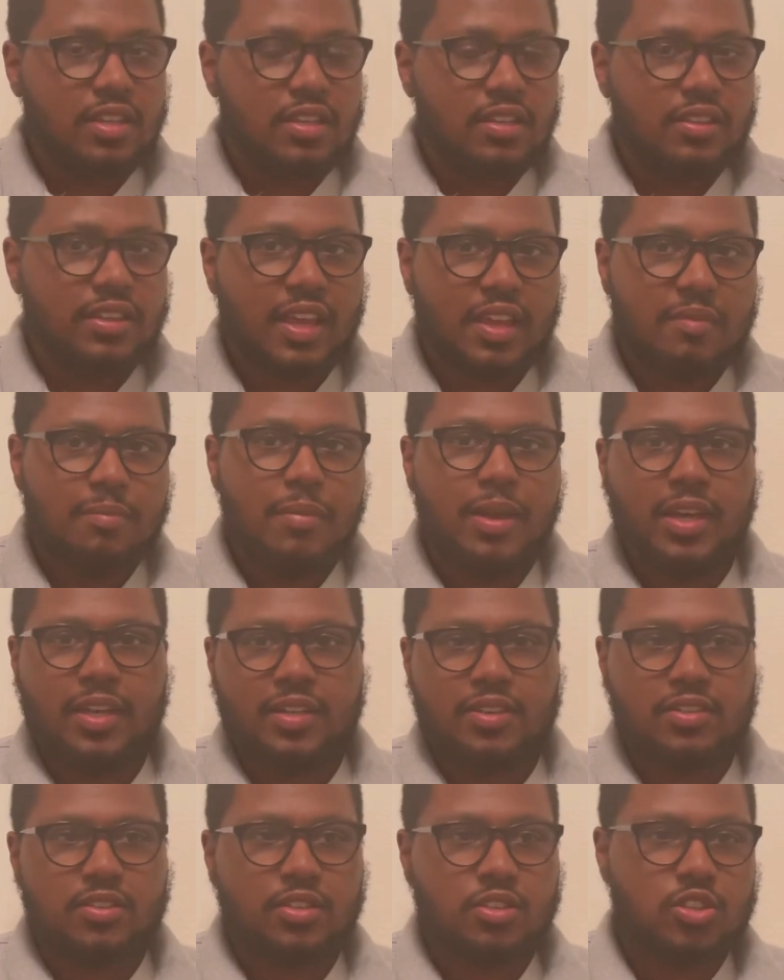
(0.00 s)
they
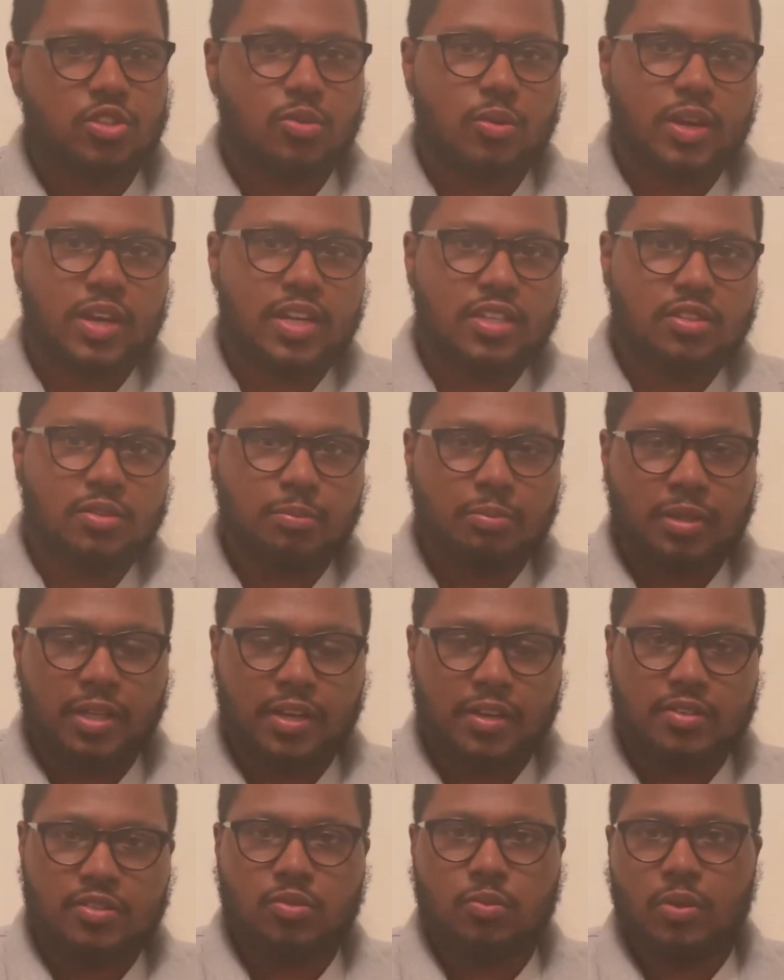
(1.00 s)
manage to trade some
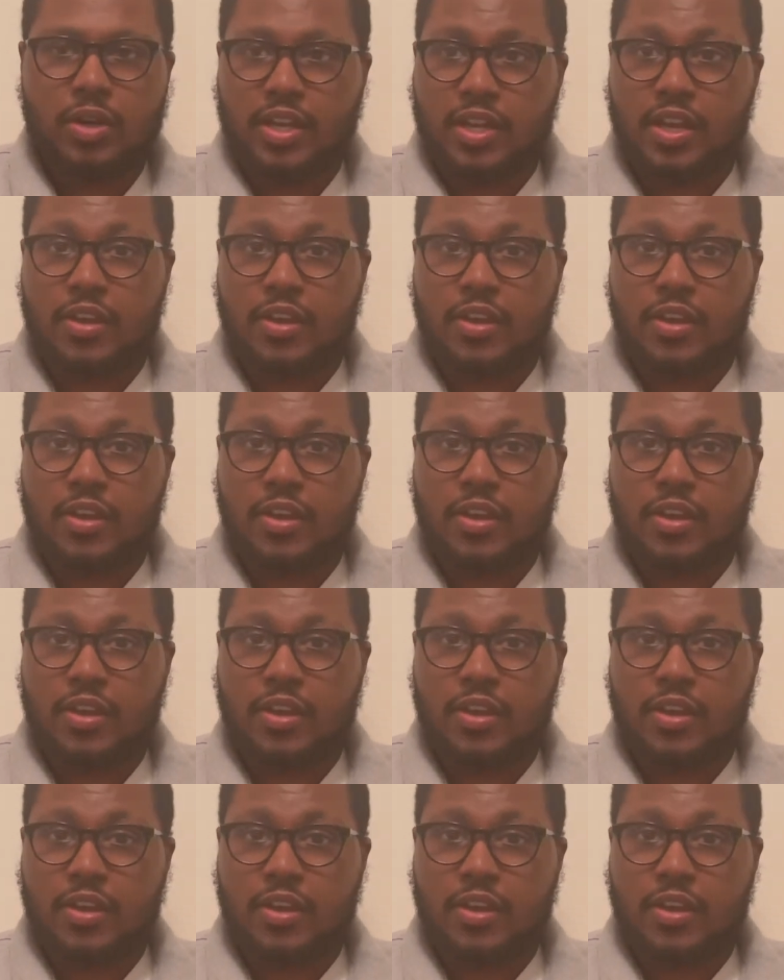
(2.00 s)
players away